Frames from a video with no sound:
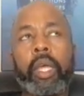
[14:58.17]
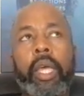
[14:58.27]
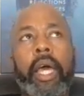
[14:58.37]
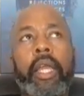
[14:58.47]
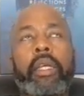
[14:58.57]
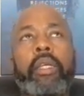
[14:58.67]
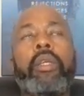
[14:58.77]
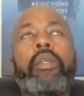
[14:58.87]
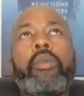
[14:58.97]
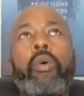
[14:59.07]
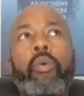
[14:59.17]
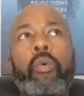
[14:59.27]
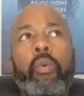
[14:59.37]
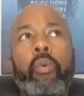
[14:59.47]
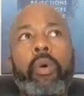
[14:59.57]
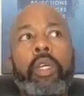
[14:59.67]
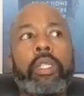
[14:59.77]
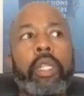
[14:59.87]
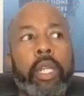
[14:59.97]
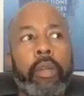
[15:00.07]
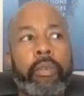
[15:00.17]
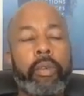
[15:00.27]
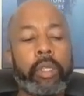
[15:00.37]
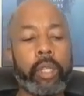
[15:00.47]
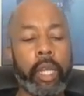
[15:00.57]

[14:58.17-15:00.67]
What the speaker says: Got it. So what's the difference?